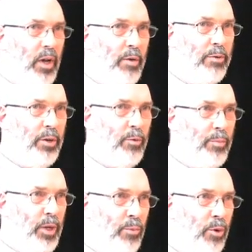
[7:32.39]
often it
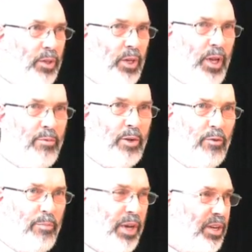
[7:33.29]
would be more at the level
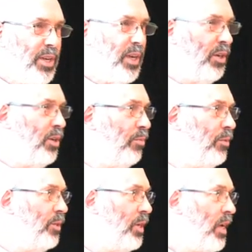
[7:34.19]
of petty
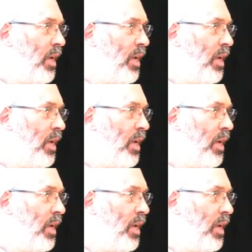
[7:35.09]
kingdoms